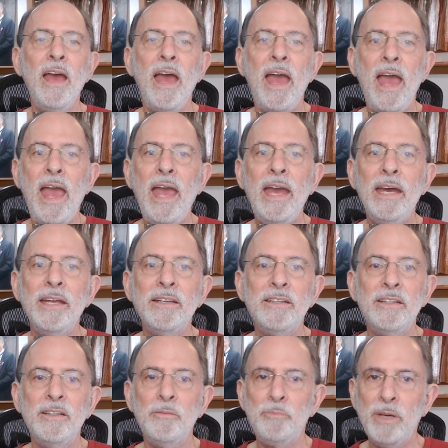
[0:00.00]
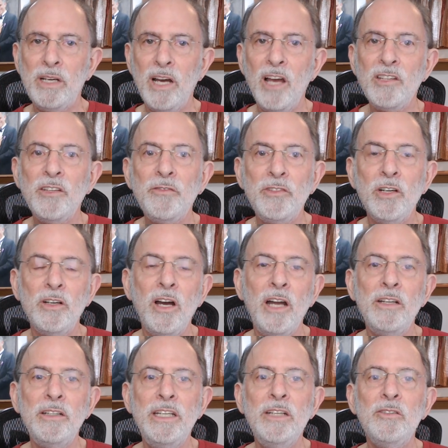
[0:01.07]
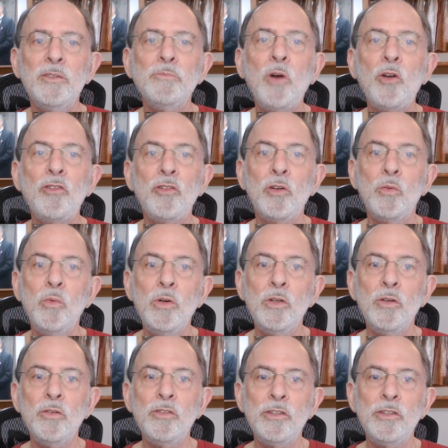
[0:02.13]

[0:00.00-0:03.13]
And because of your unhealed emotional wound,